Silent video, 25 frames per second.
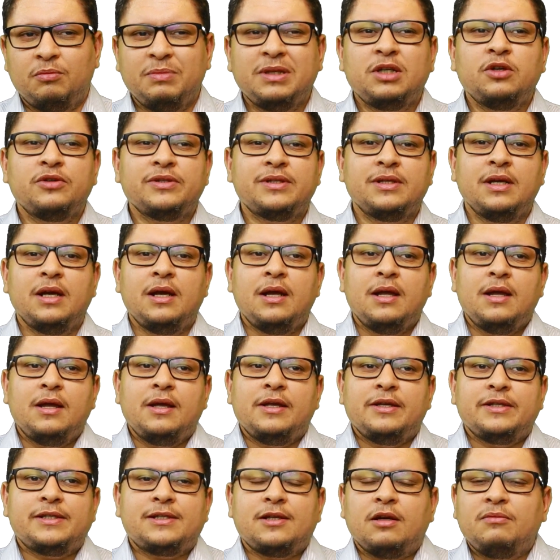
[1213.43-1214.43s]
Because
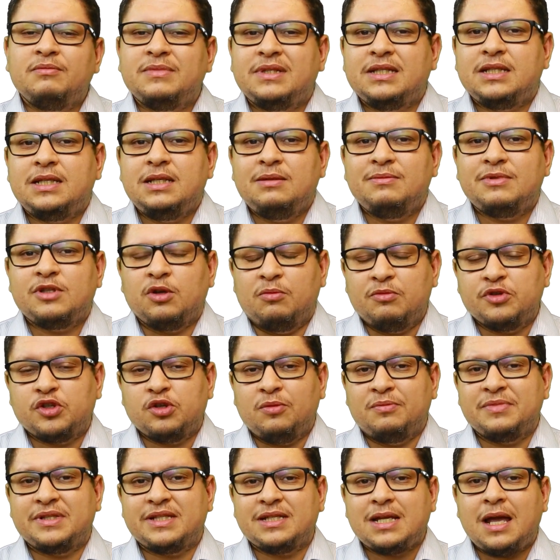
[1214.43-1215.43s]
some teams,
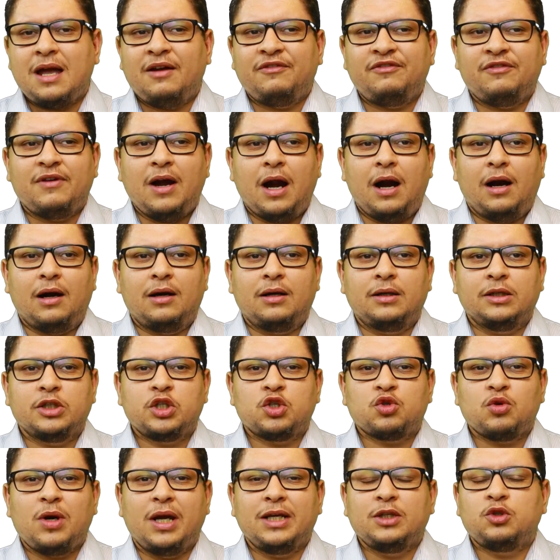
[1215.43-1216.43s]
some staff are
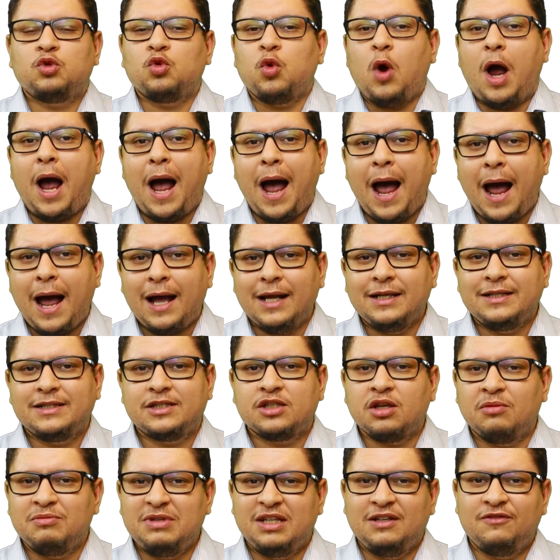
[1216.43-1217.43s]
trying to hide
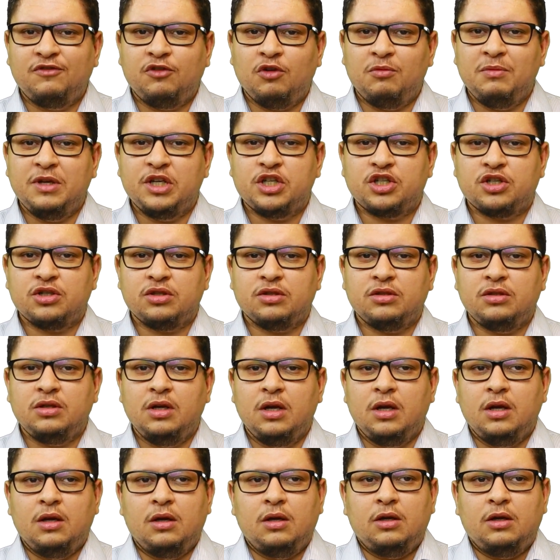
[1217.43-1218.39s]
some information